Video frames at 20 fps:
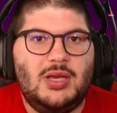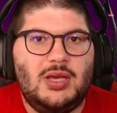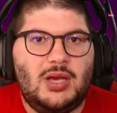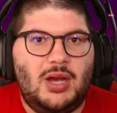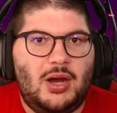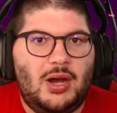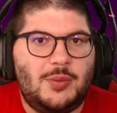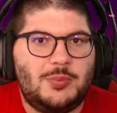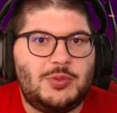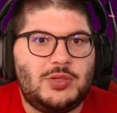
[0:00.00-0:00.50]

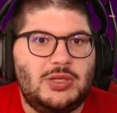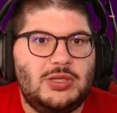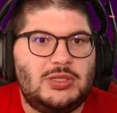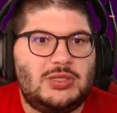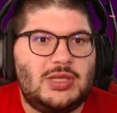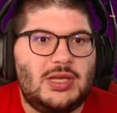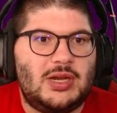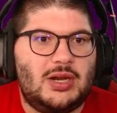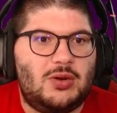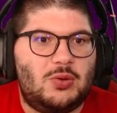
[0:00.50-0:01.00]
options
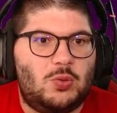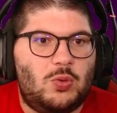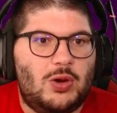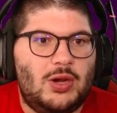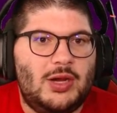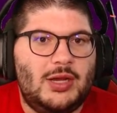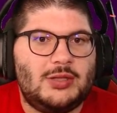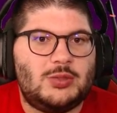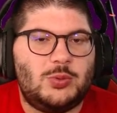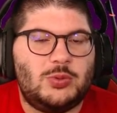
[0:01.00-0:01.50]
that
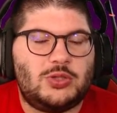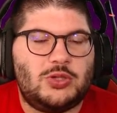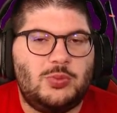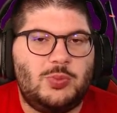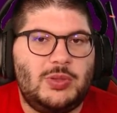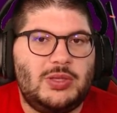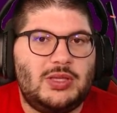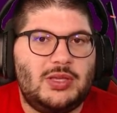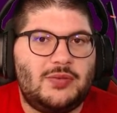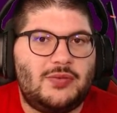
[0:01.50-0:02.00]
arise, which could
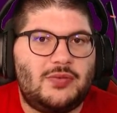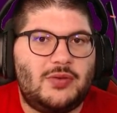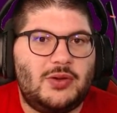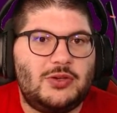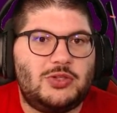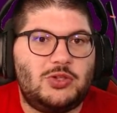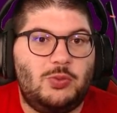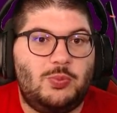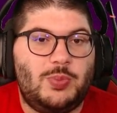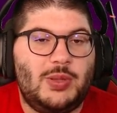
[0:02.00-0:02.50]
be
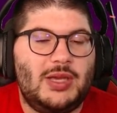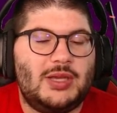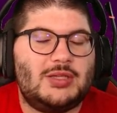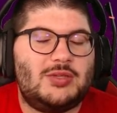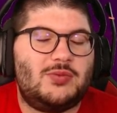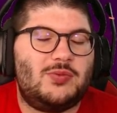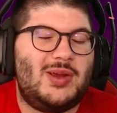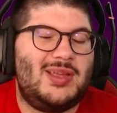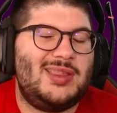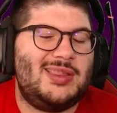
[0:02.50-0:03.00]
differential picks
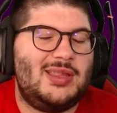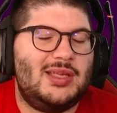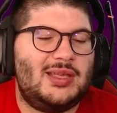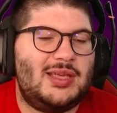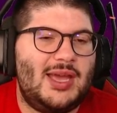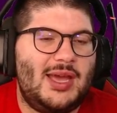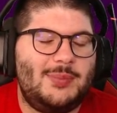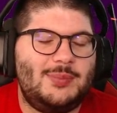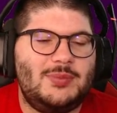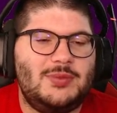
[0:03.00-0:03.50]
rather than
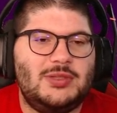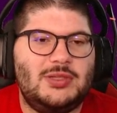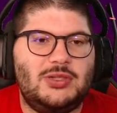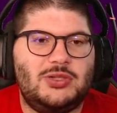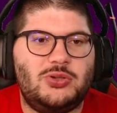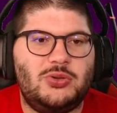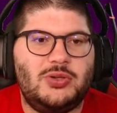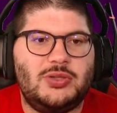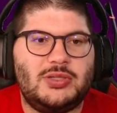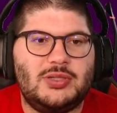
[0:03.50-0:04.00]
captaincy
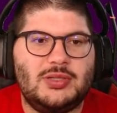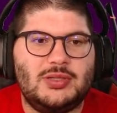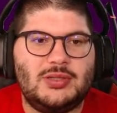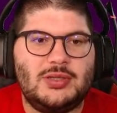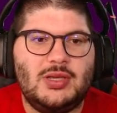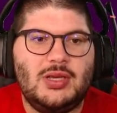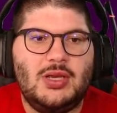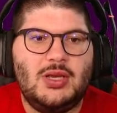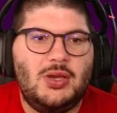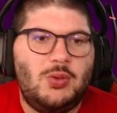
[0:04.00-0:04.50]
choices,
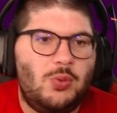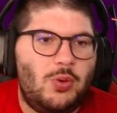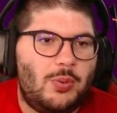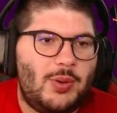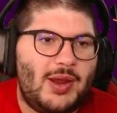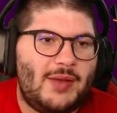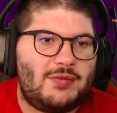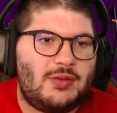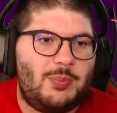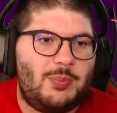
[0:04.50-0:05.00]
where we have to